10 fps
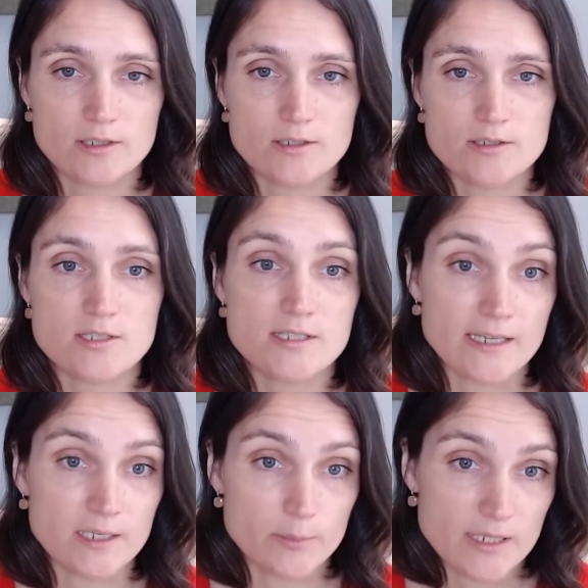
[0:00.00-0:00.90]

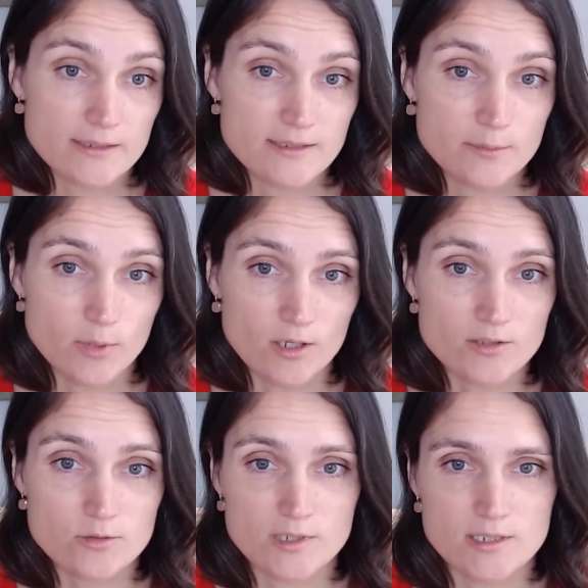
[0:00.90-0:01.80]
sustainability
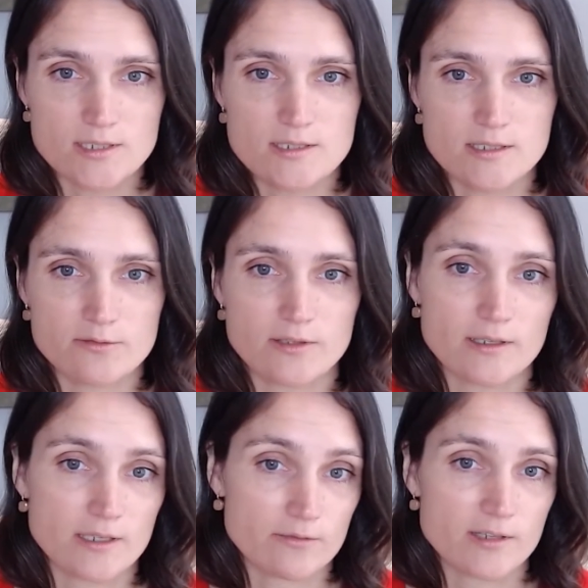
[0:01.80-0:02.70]
bonds, which is
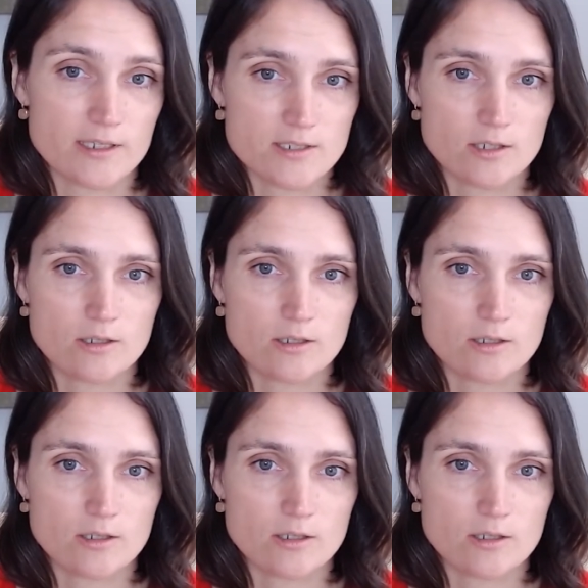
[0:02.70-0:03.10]
if there's a